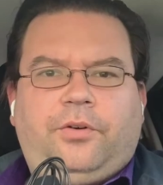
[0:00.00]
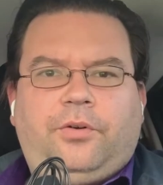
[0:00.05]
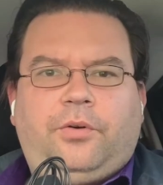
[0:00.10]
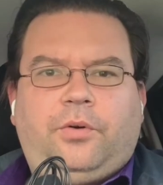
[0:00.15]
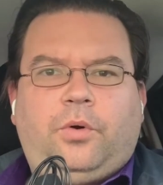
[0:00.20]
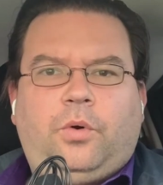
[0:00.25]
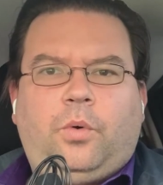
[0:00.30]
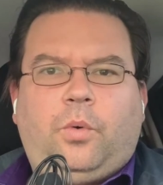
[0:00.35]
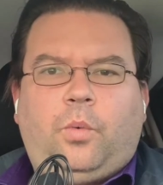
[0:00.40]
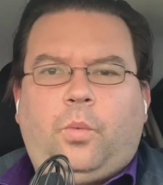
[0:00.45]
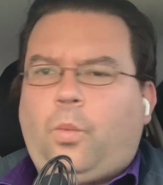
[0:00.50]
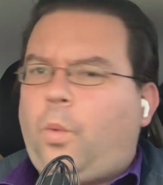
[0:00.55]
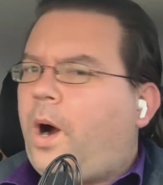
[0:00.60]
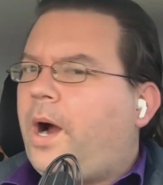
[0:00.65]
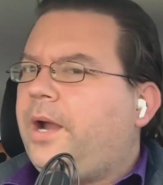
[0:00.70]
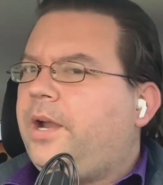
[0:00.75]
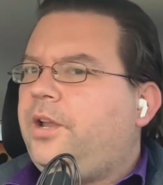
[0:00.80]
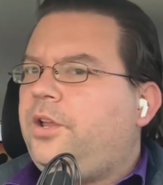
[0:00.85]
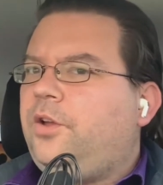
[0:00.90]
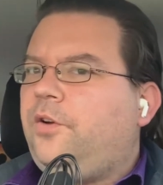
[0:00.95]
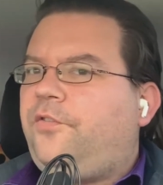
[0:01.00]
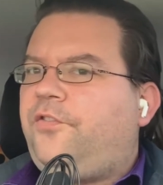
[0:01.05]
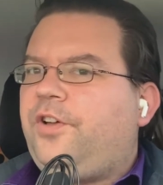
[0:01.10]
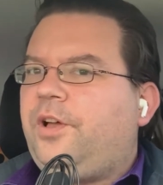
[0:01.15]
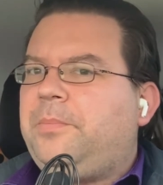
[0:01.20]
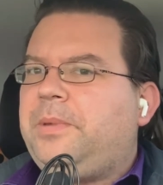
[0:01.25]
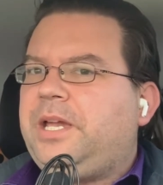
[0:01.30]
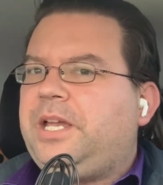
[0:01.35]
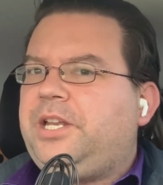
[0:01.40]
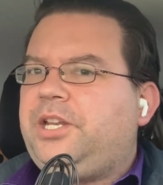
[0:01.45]
why are you
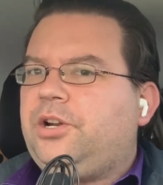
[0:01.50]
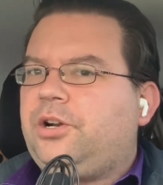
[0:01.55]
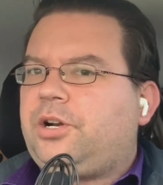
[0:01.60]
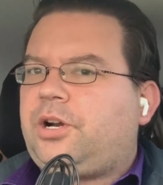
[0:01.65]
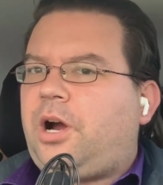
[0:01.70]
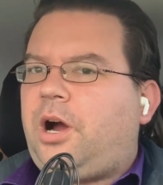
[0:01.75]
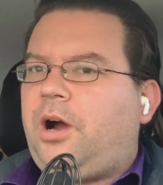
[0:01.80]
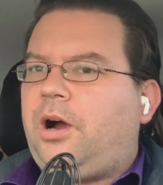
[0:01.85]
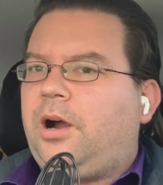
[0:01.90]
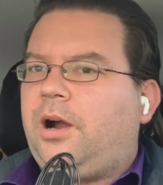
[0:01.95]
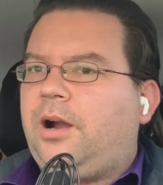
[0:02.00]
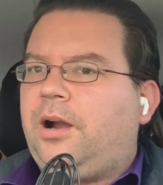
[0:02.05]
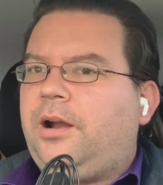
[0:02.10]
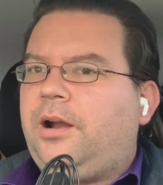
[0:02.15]
filming in your car?